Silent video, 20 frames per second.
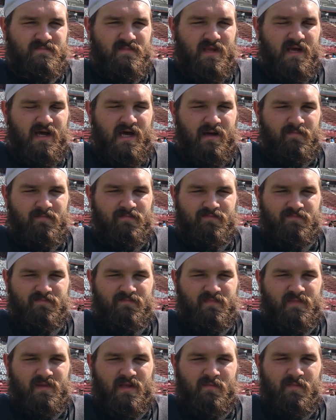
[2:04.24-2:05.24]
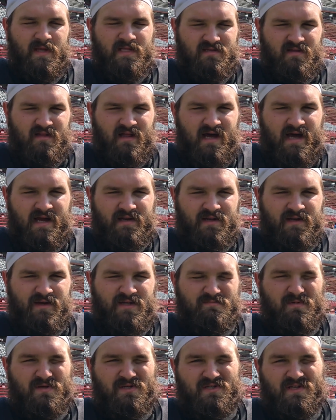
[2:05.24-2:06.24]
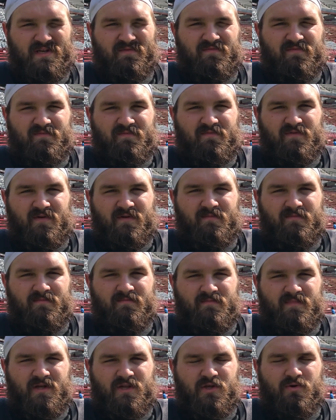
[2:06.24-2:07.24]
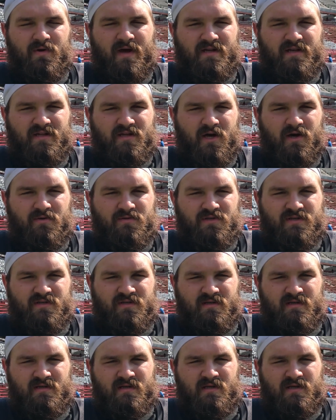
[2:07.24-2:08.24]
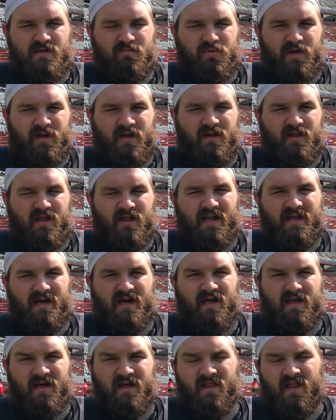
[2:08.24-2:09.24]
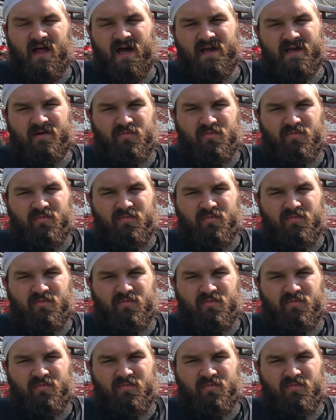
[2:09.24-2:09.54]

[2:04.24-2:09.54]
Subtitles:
It means a lot, especially from a new head coach, bringing in a lot.